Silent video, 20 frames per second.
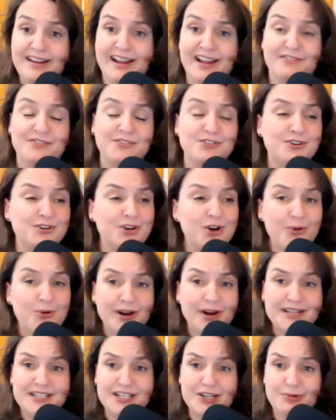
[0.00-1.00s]
I have no
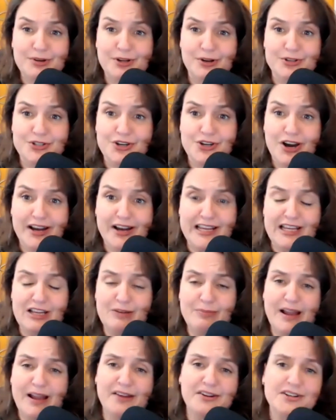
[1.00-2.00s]
idea what you're talking
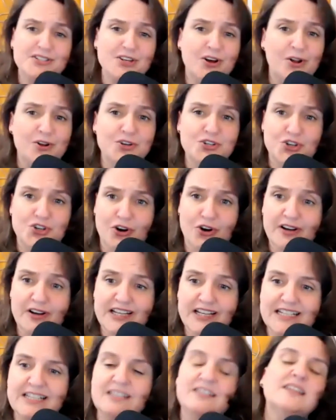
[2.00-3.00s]
about. It's all
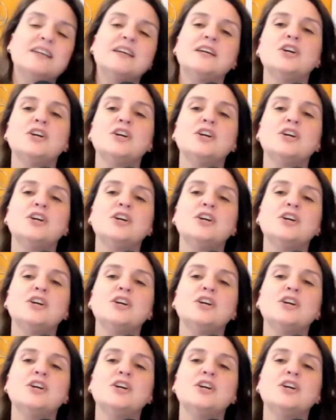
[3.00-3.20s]
jargon."